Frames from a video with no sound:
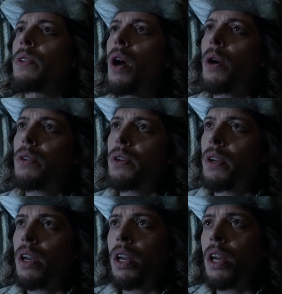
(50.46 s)
Doctor,
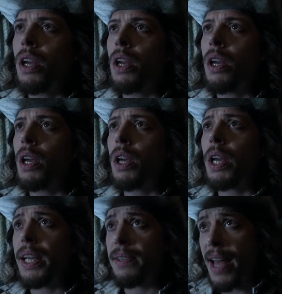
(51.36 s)

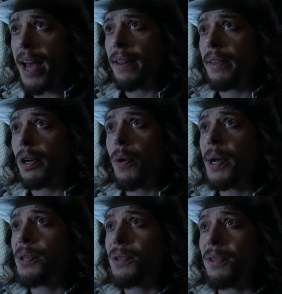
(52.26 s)
is that the
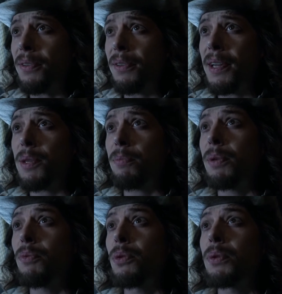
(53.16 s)
question that's
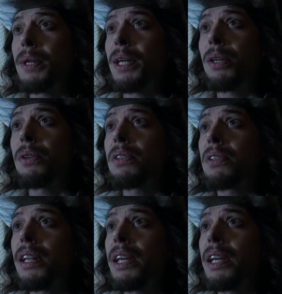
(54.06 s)
been ruining your sleep?